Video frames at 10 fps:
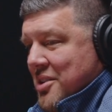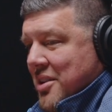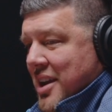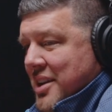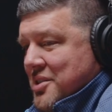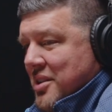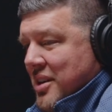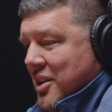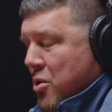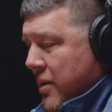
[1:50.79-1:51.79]
You guys
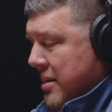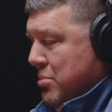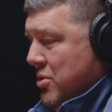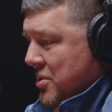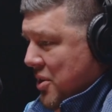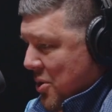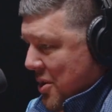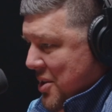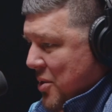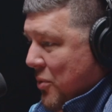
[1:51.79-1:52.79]
are incredible.
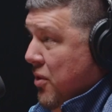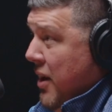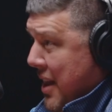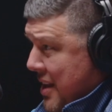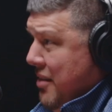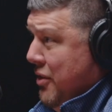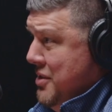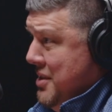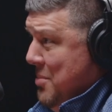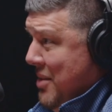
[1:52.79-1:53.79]
Going to I think the
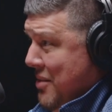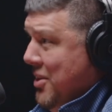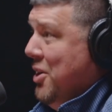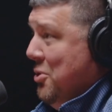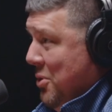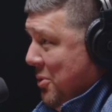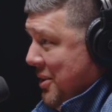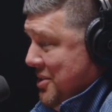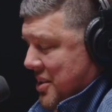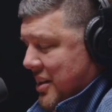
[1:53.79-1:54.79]
first time they've ever gone to a
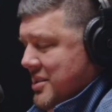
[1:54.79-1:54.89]
World Series.